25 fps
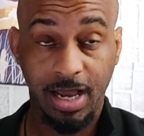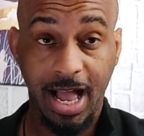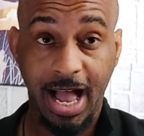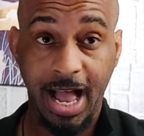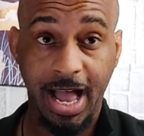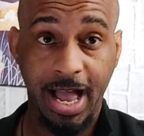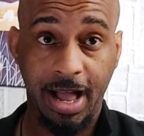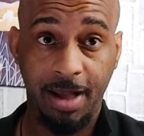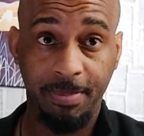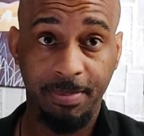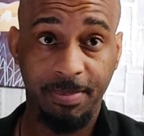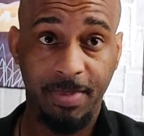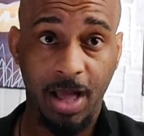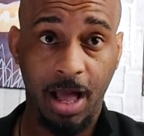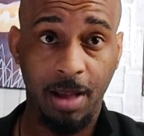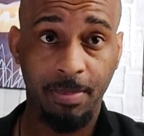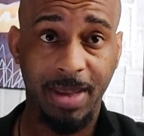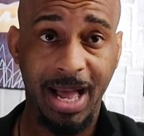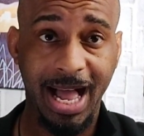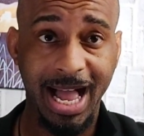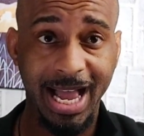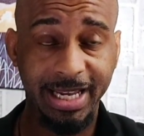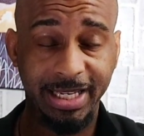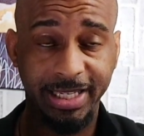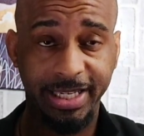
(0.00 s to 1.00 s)
I'm
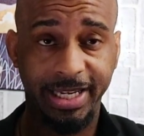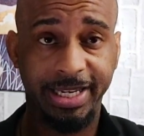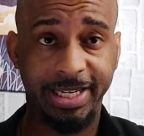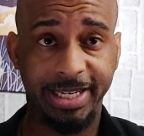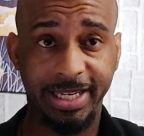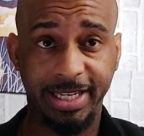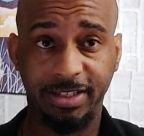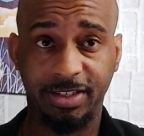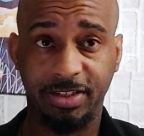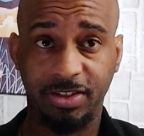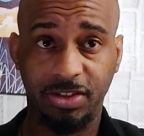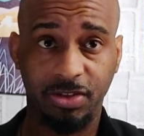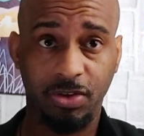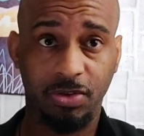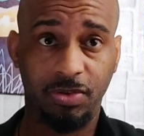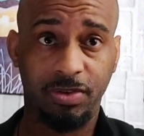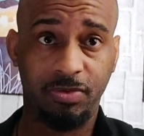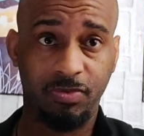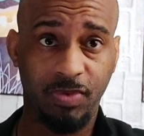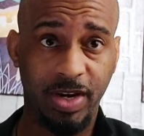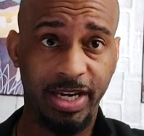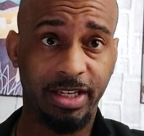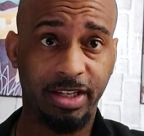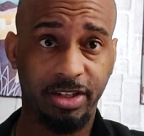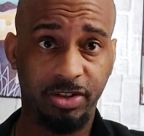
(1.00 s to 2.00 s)
highly against
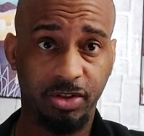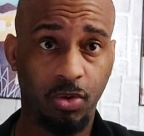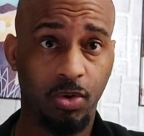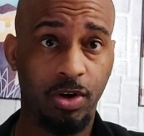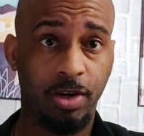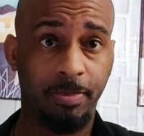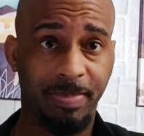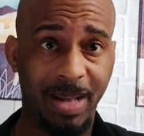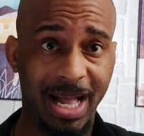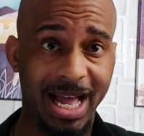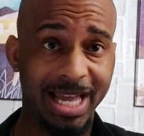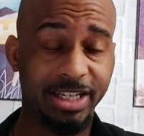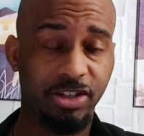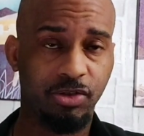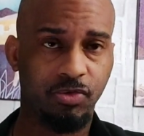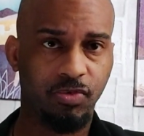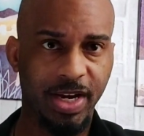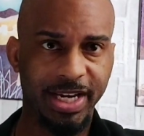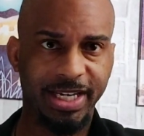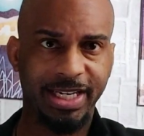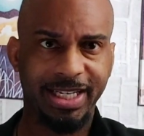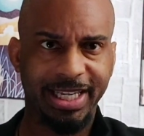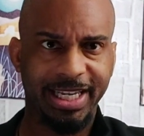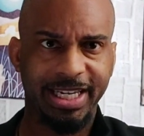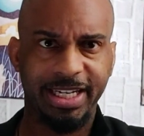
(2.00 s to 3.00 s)
certain regulatory bodies
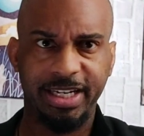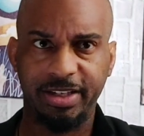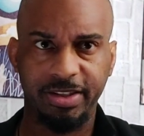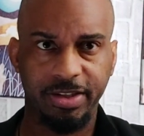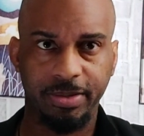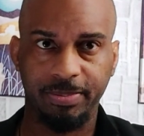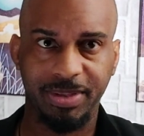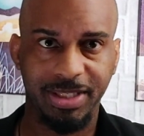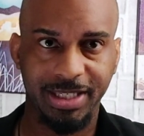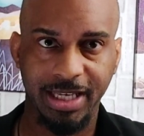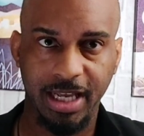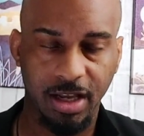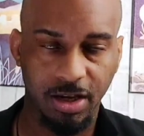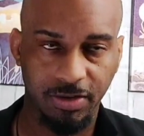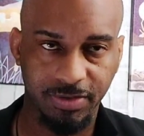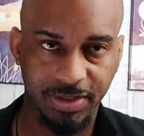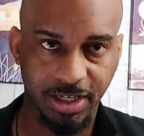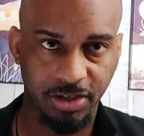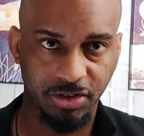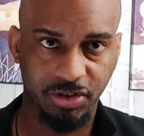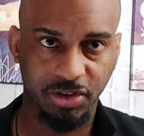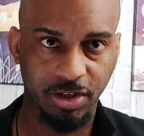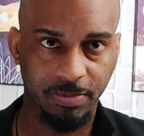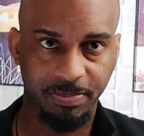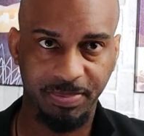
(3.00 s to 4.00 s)
regulating themselves.
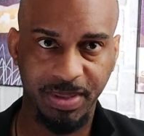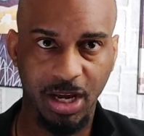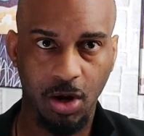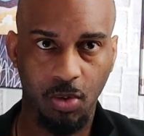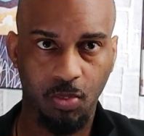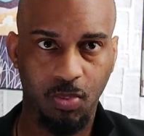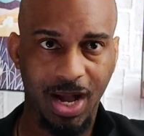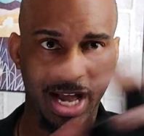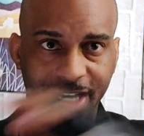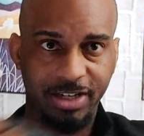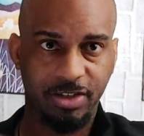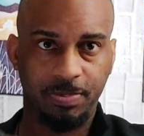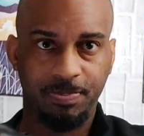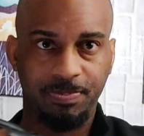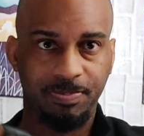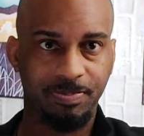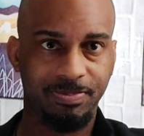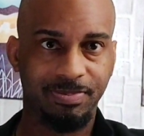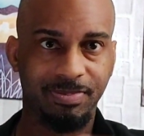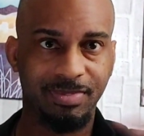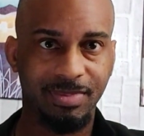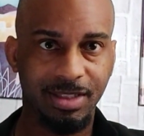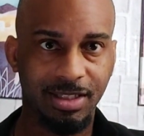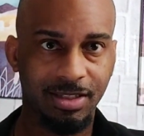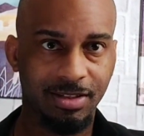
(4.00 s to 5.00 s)
There should be
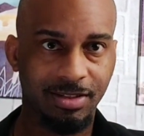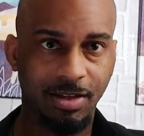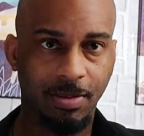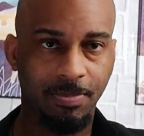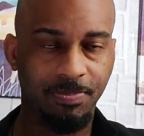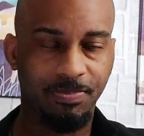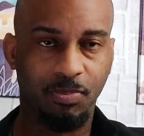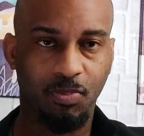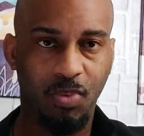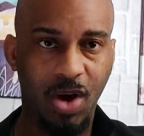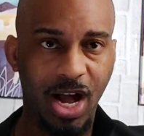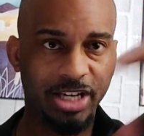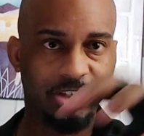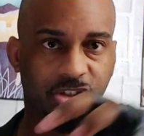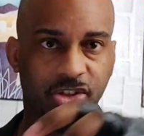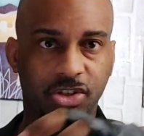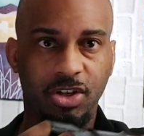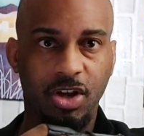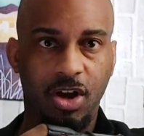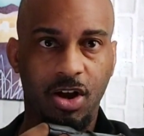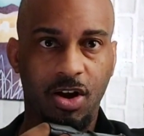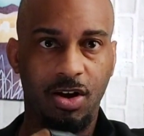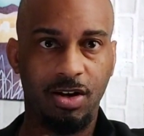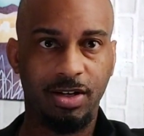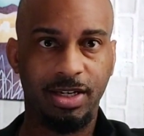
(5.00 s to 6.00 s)
some
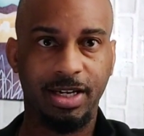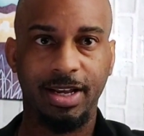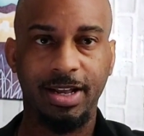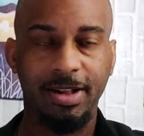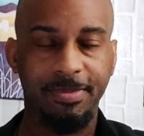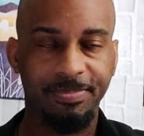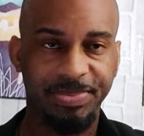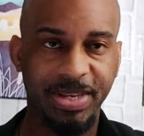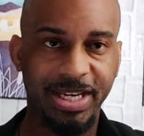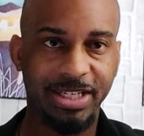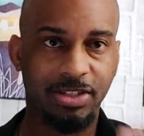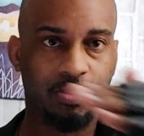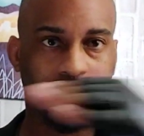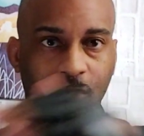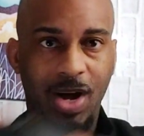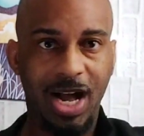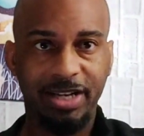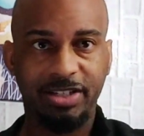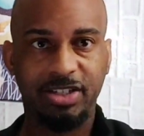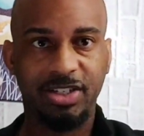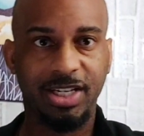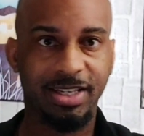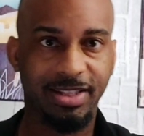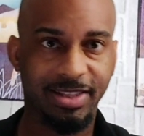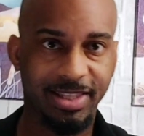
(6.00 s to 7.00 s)
watchdog that's
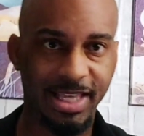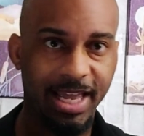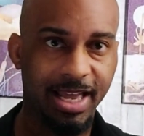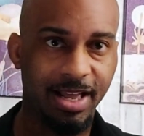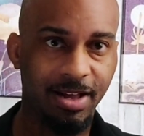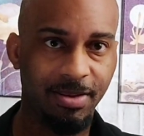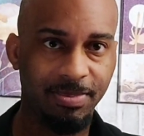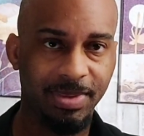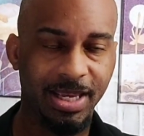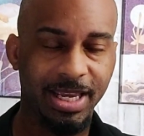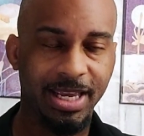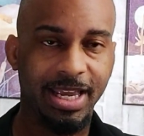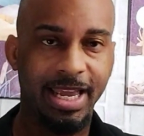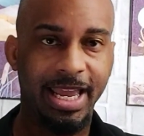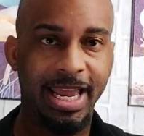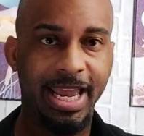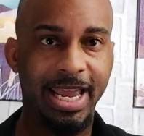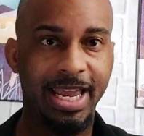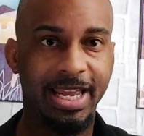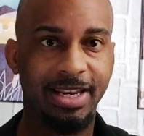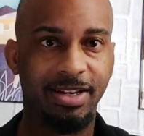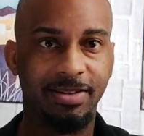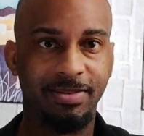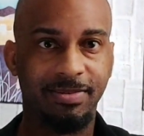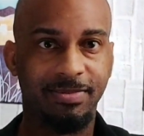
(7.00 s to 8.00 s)
watching them
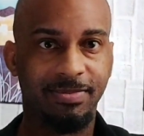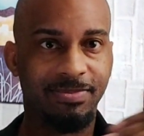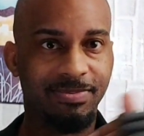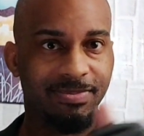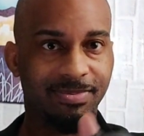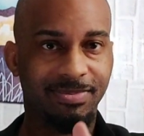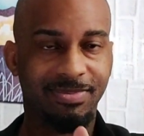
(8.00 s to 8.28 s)
and